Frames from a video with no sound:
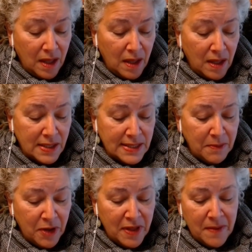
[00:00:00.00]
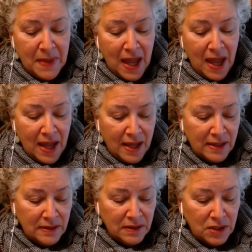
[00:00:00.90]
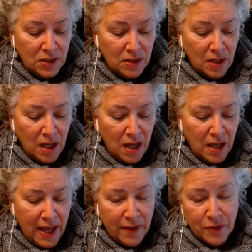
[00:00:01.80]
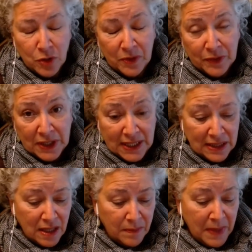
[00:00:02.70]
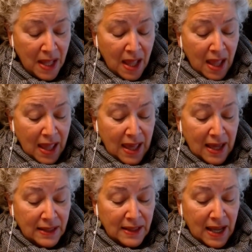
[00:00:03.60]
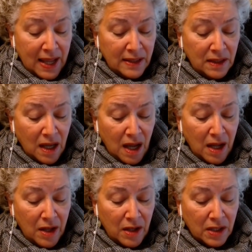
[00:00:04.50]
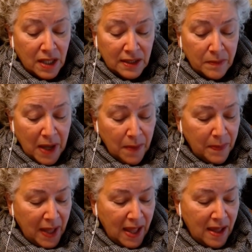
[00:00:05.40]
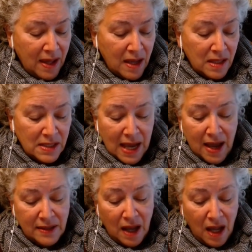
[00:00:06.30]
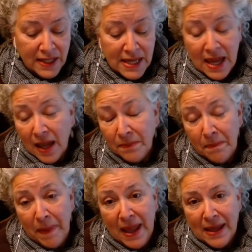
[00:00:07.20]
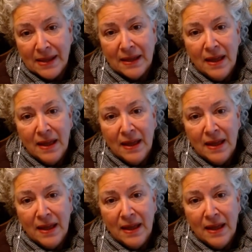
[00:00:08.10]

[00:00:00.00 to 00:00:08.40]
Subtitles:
simmer them, and after we've cleaned them, and then cut them up and add honey and bake.